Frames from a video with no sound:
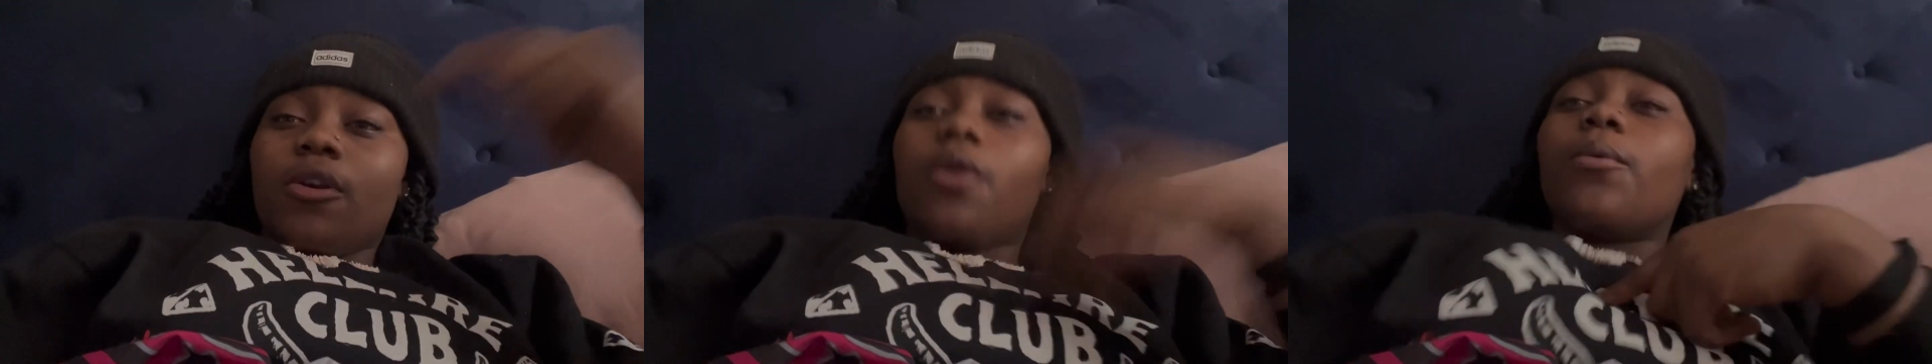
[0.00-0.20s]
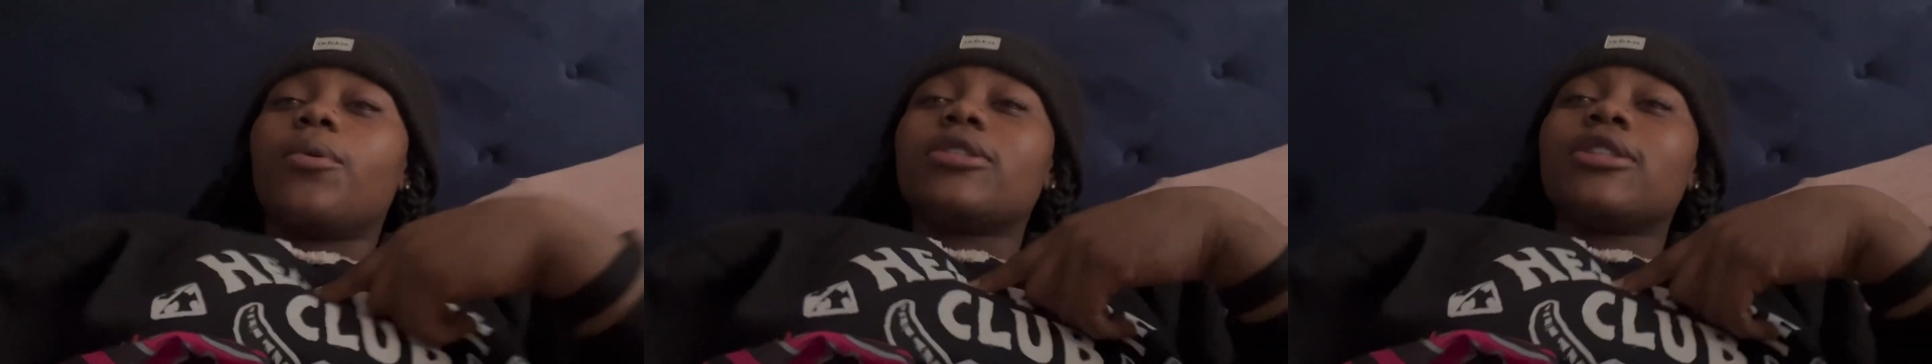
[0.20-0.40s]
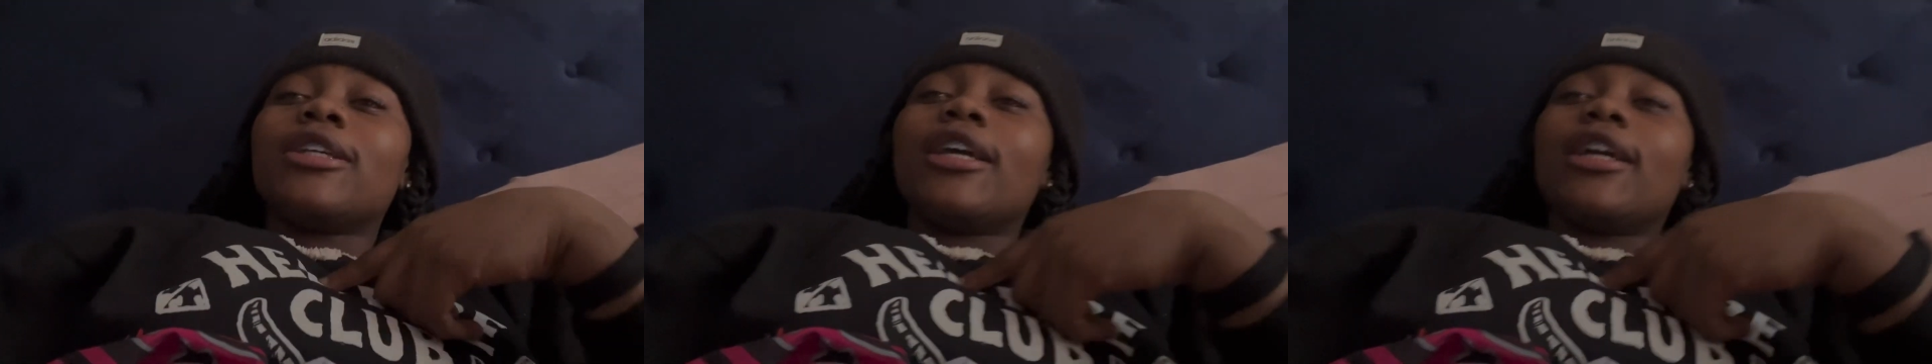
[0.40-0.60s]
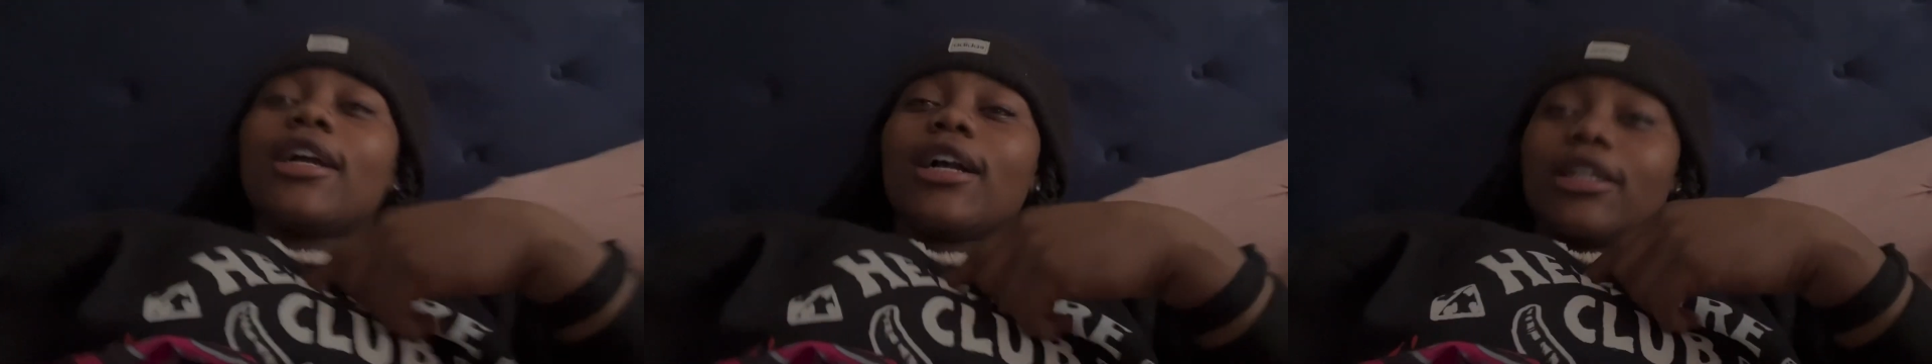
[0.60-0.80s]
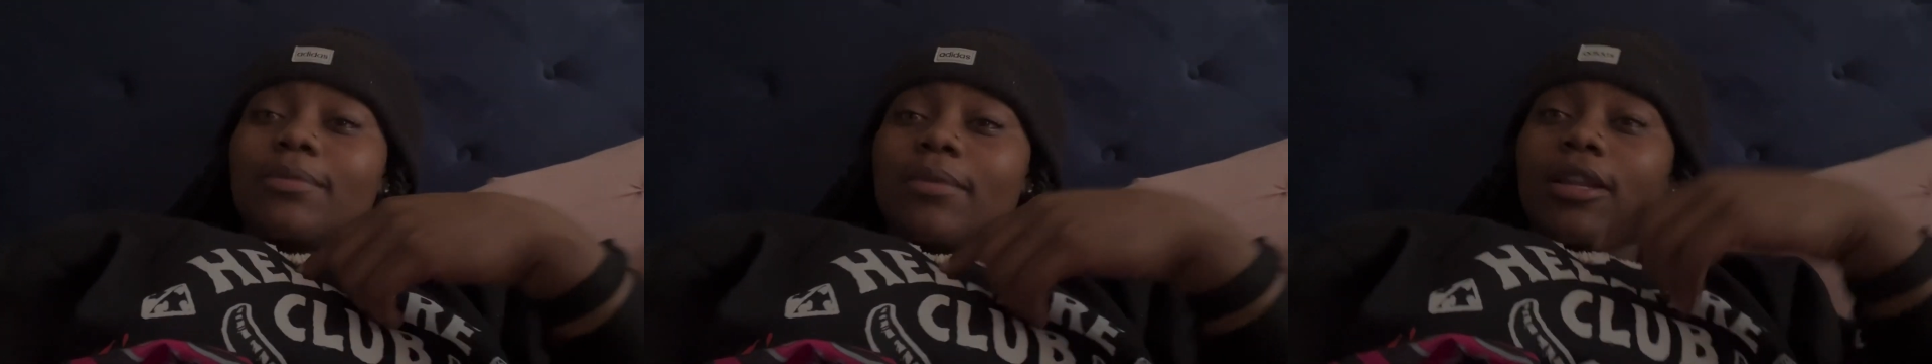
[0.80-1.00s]
Once again,
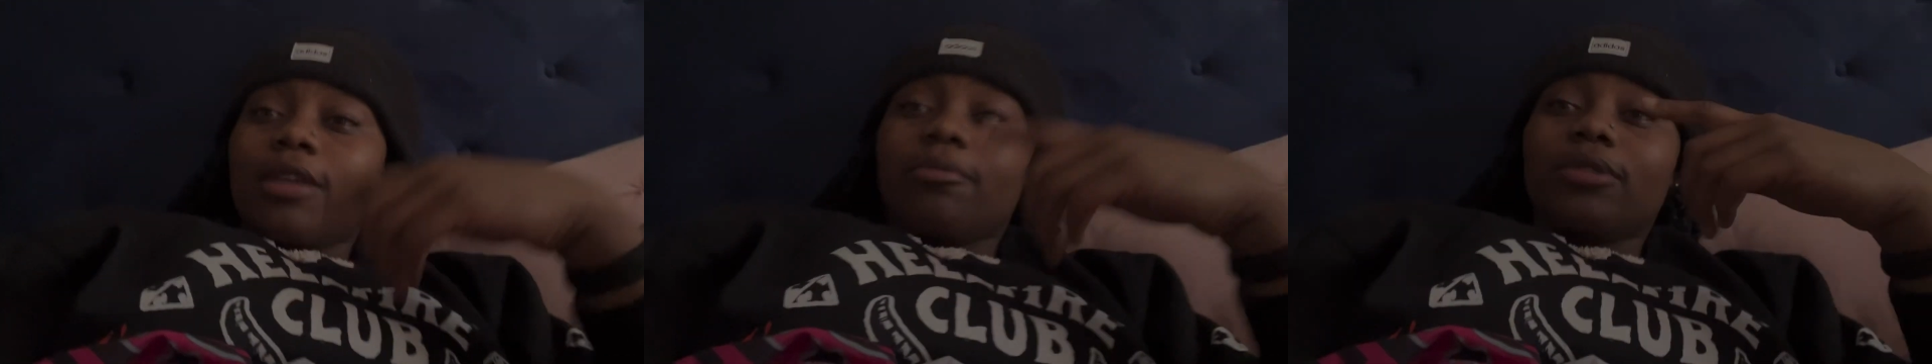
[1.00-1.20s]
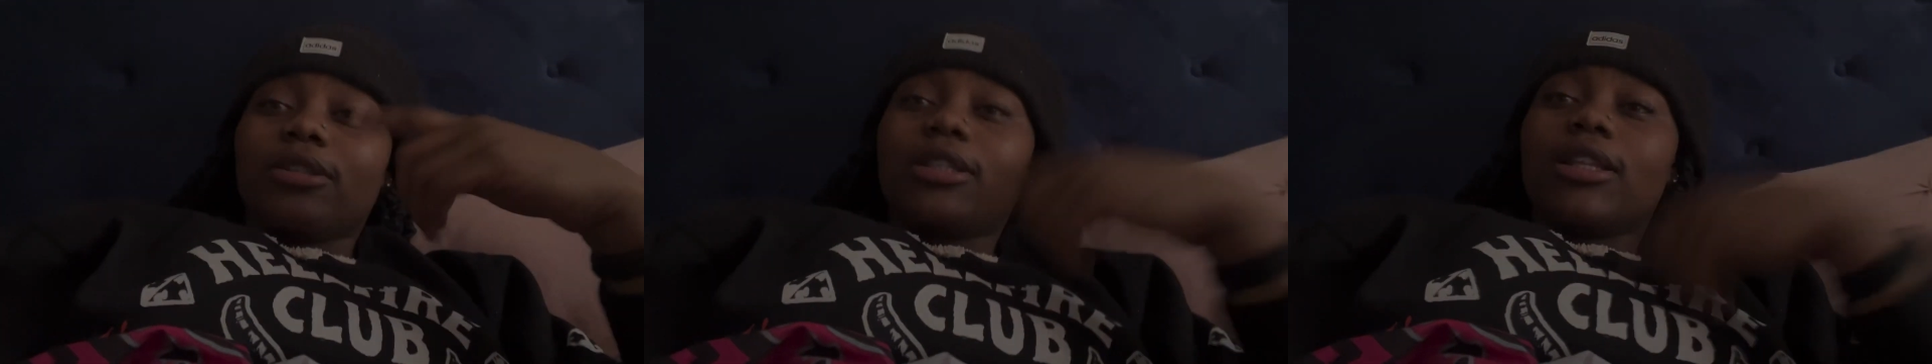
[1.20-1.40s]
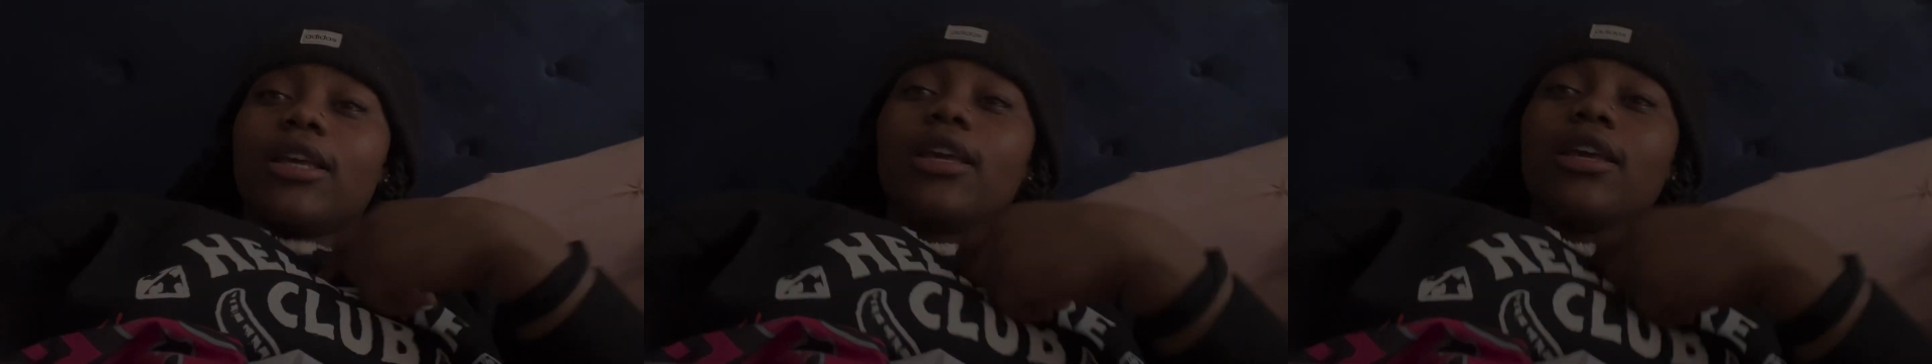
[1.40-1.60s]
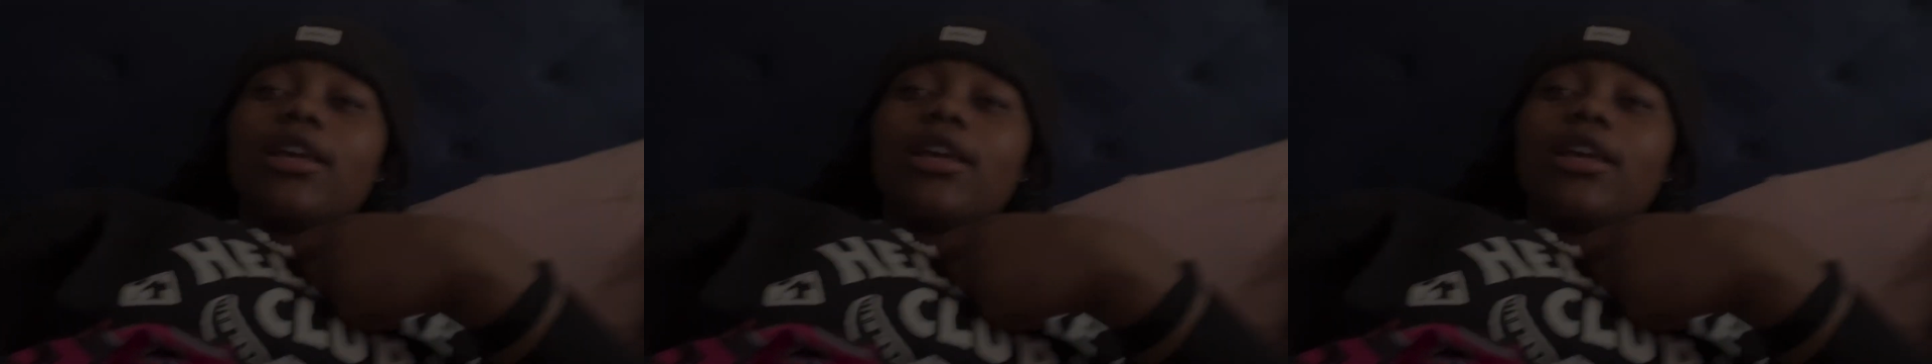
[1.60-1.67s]
guys, my name is Lee,